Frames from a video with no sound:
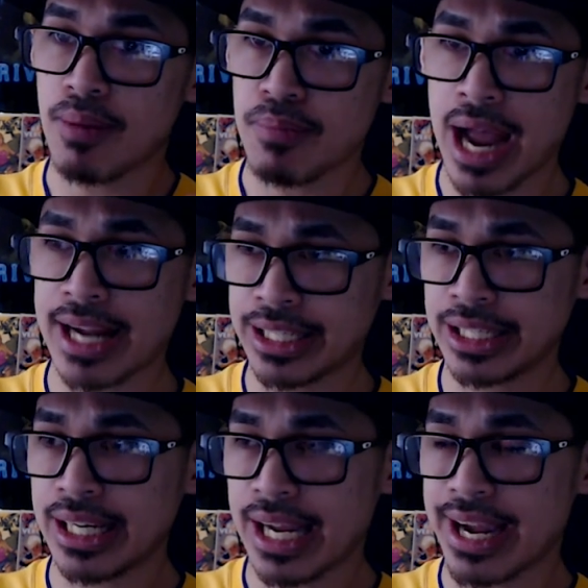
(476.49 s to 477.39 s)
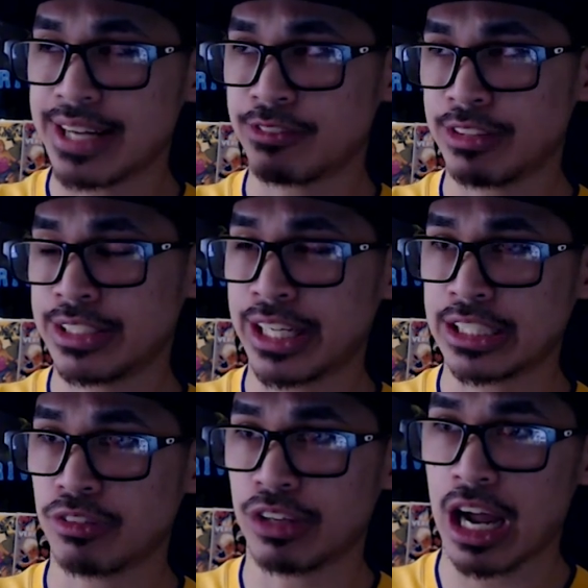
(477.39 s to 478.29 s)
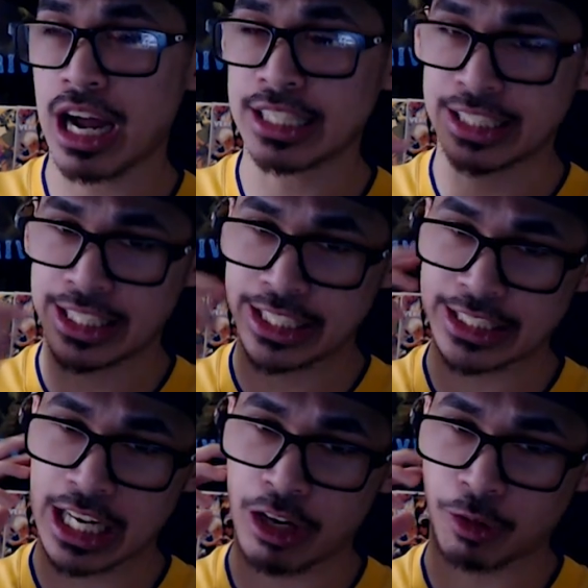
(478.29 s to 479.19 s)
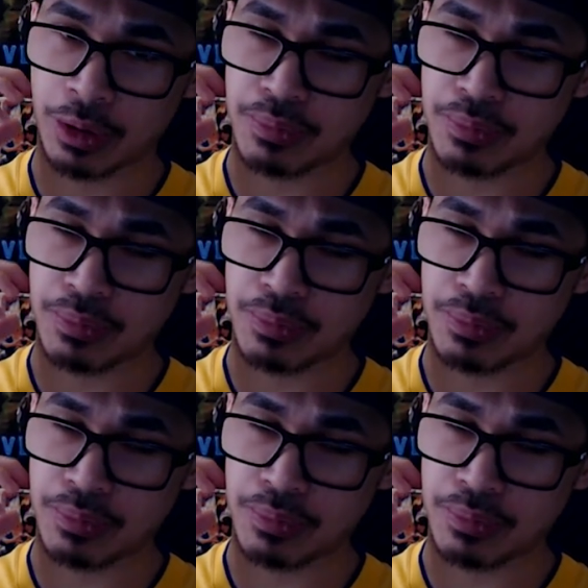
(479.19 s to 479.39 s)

petty and vindictive gods in the entire Greek